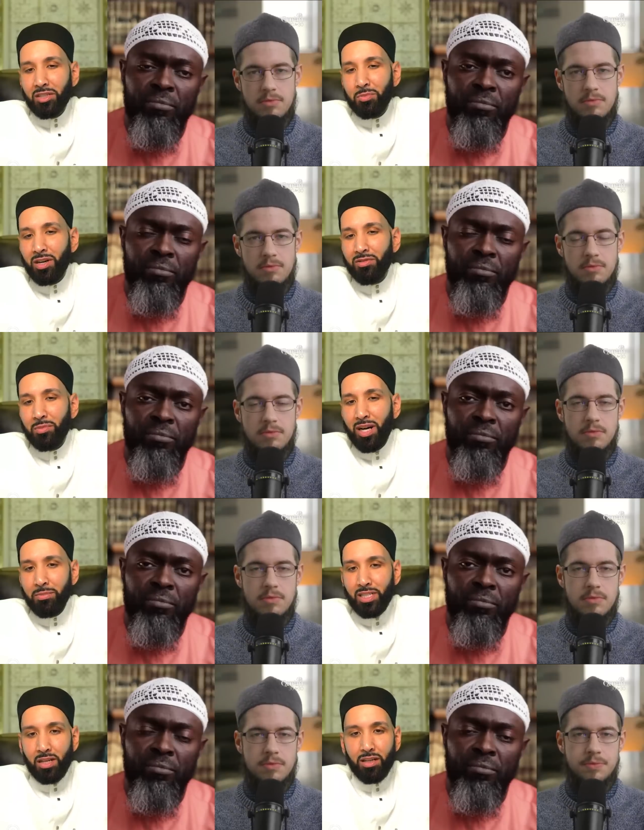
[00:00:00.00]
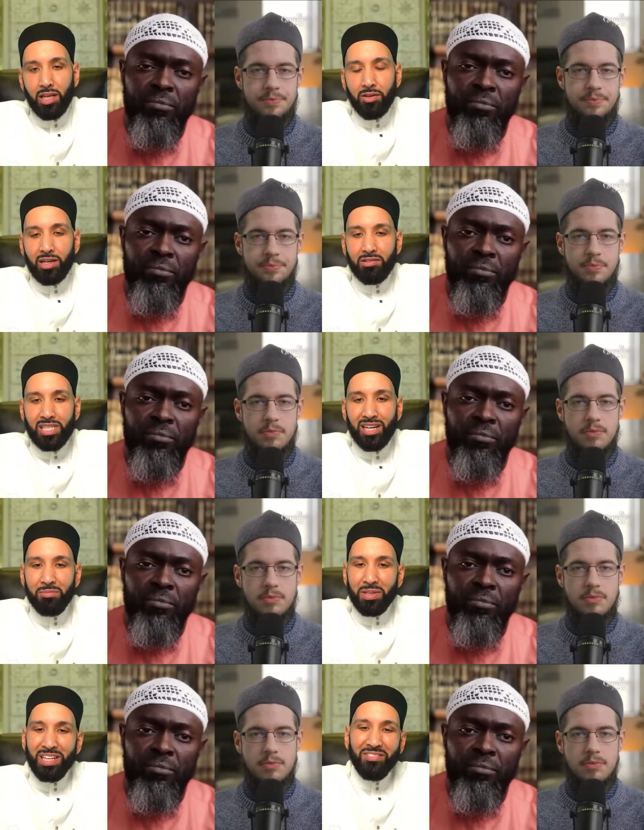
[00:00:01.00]
Speaker 1: to the Prophet Muhammad sallallahu alaihi
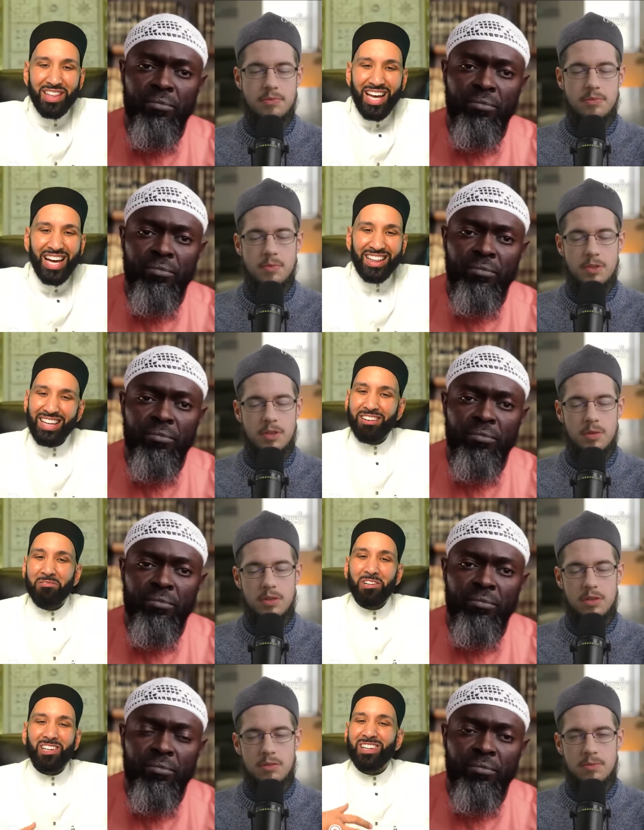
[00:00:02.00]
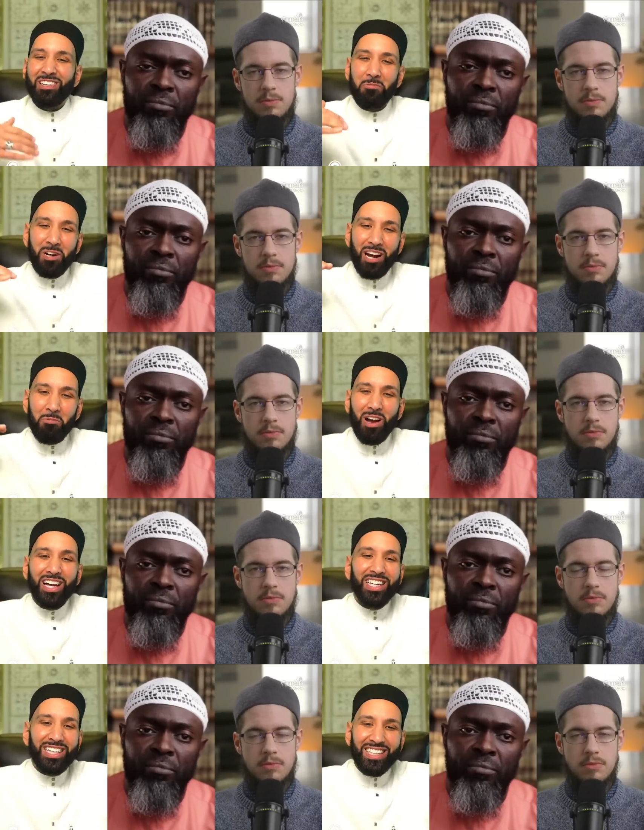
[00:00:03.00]
wasallam. But even that, like we're we're not
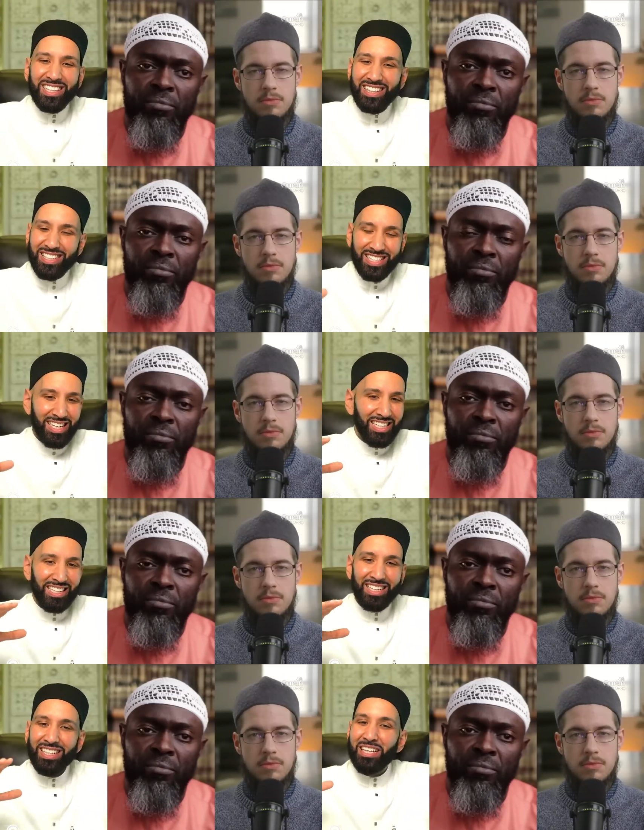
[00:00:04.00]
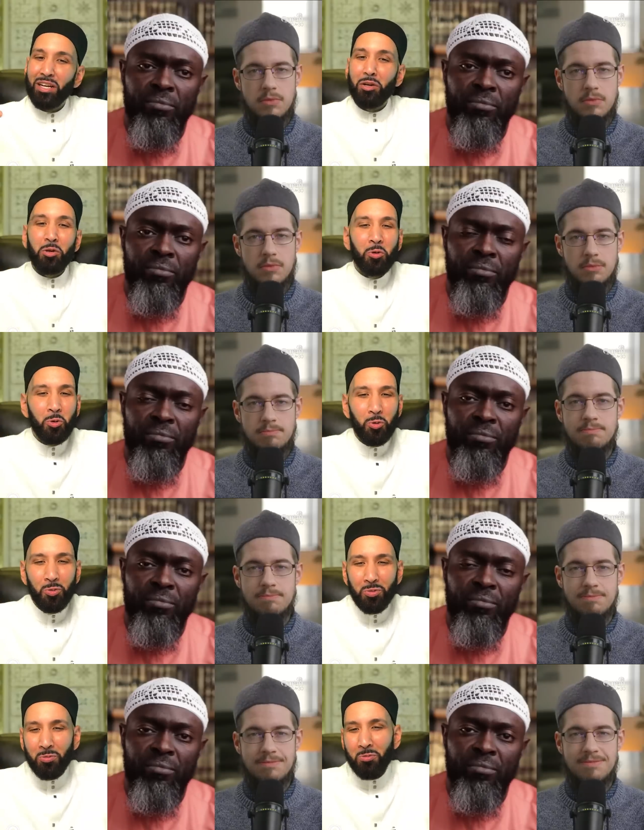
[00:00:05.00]
riding this like
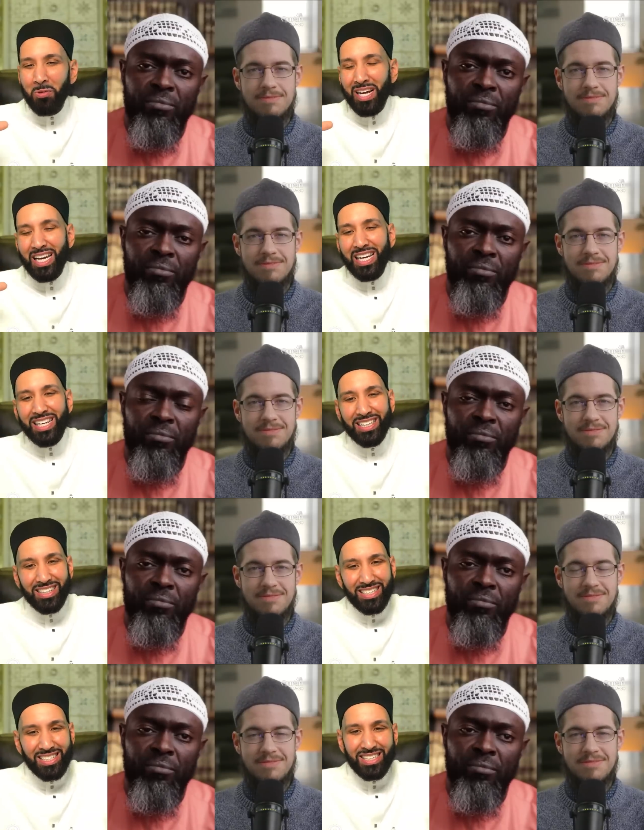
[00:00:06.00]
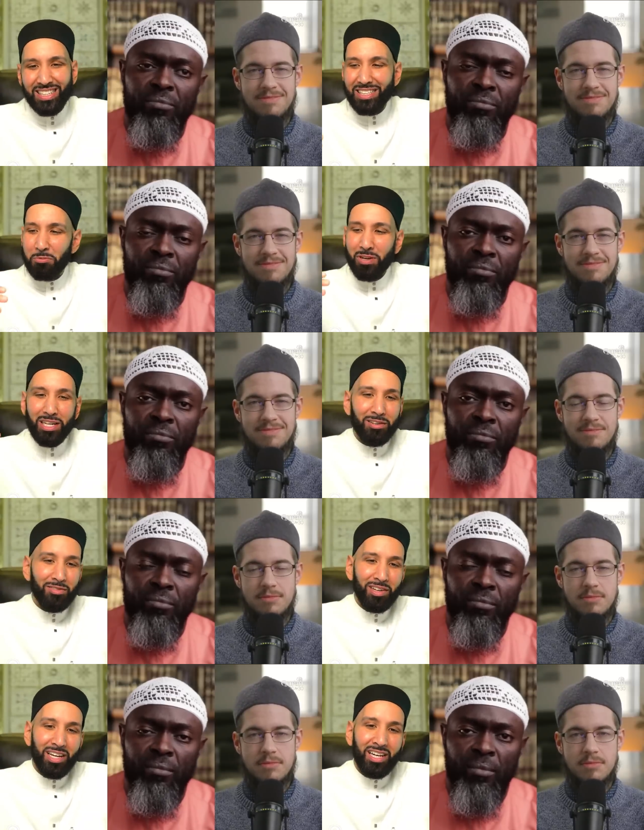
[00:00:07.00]
new way and this this way
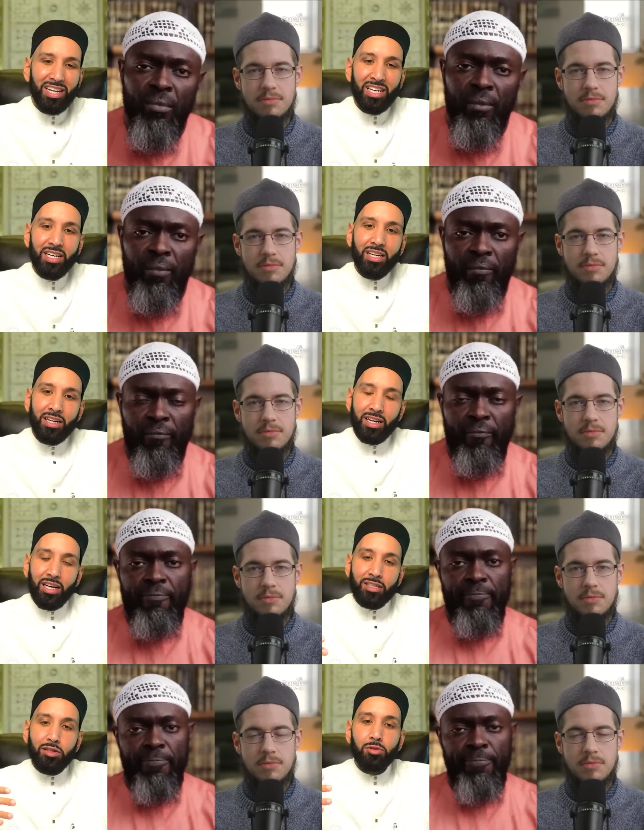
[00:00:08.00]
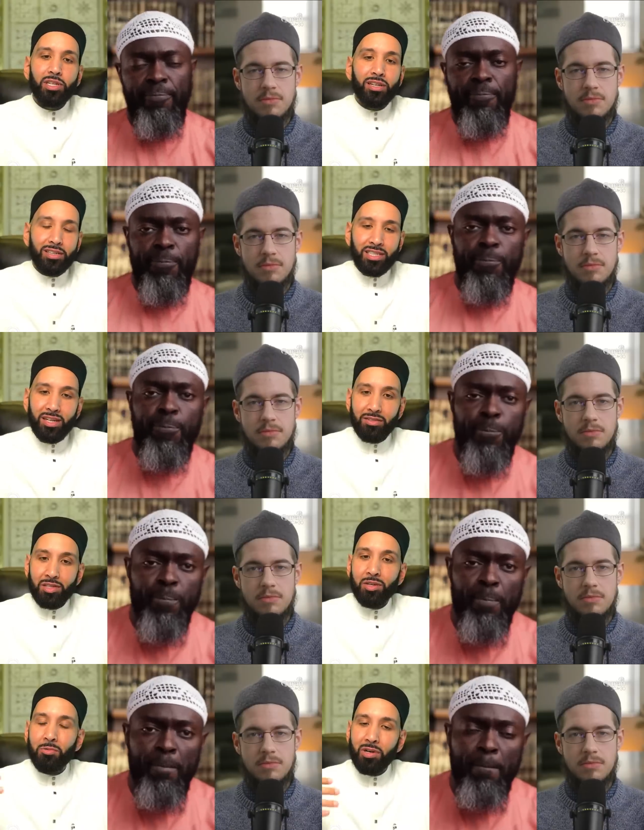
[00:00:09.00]
of uh, excluding ourselves.
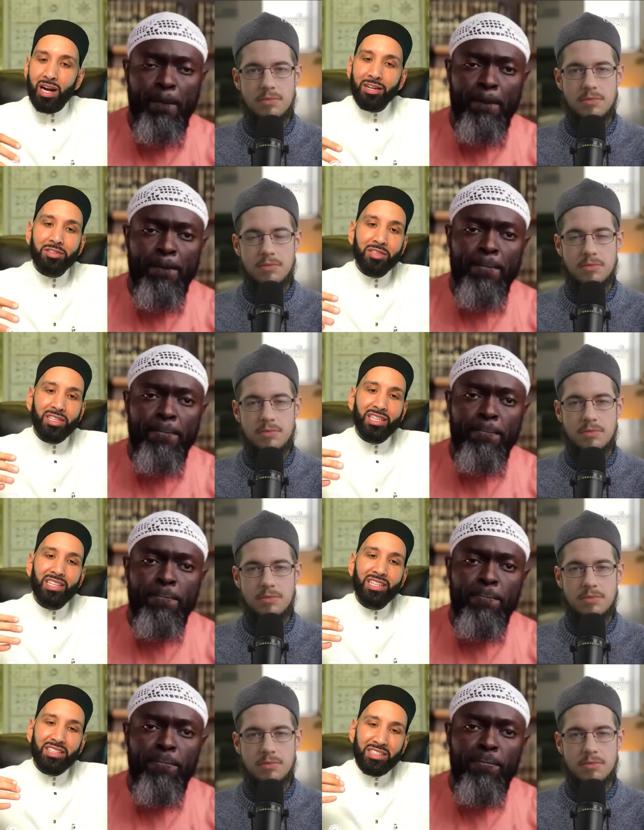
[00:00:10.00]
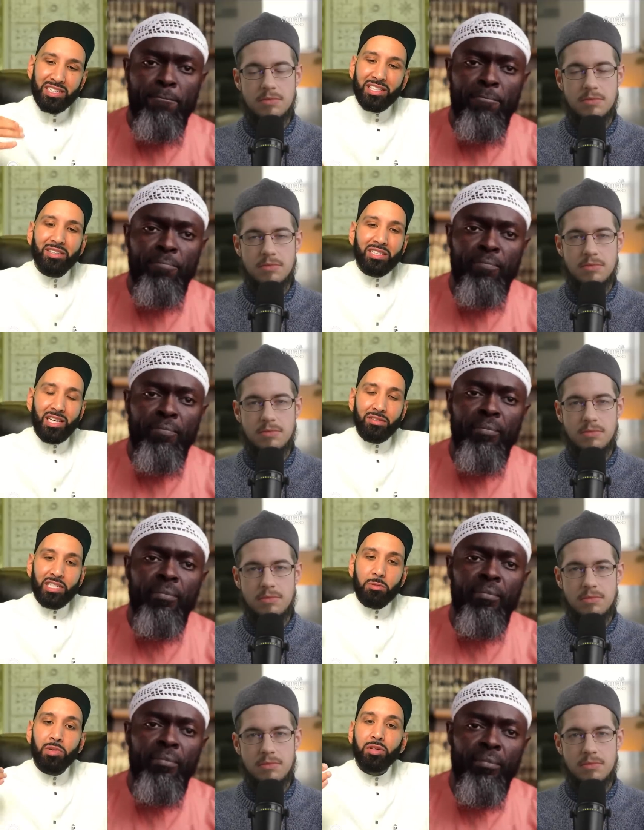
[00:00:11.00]
No, we're actually seeing ourselves
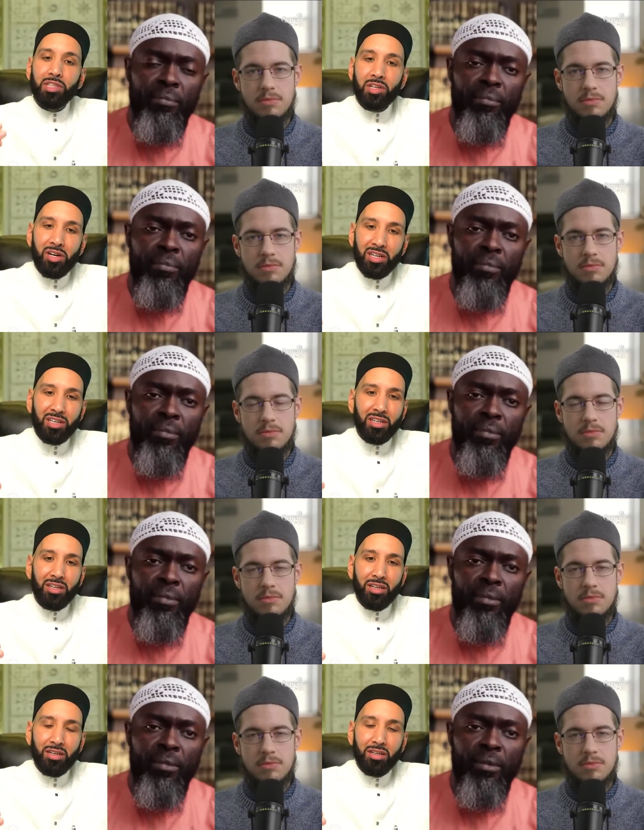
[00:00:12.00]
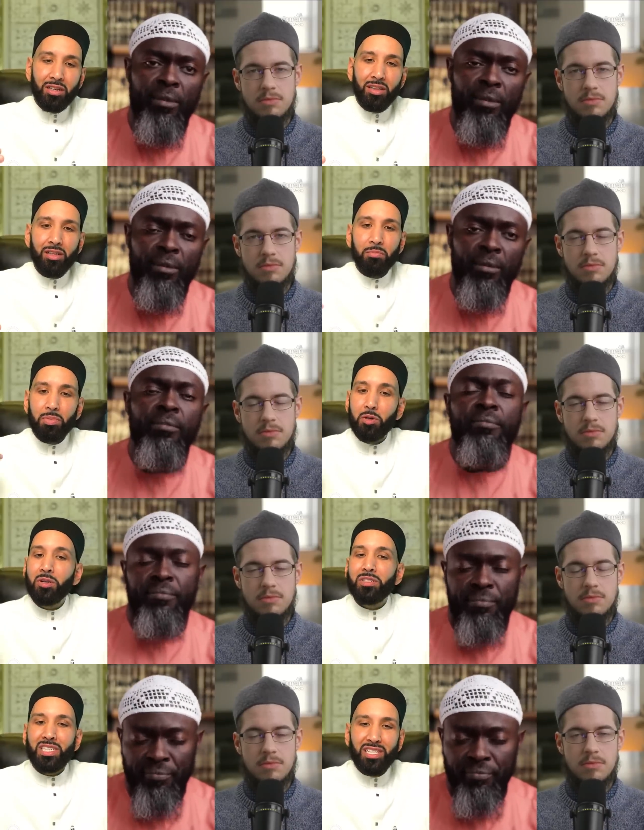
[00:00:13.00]
as building on the
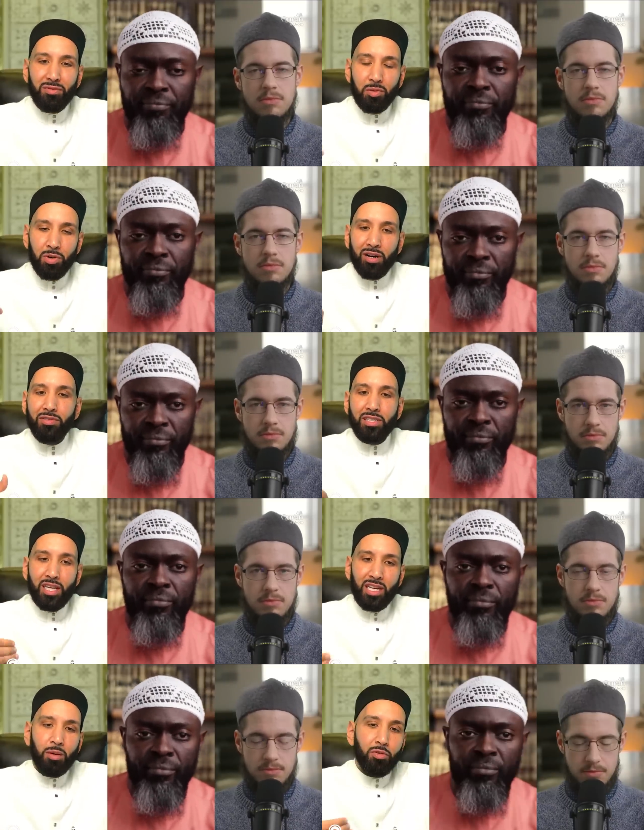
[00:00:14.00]
purity of the prophets that came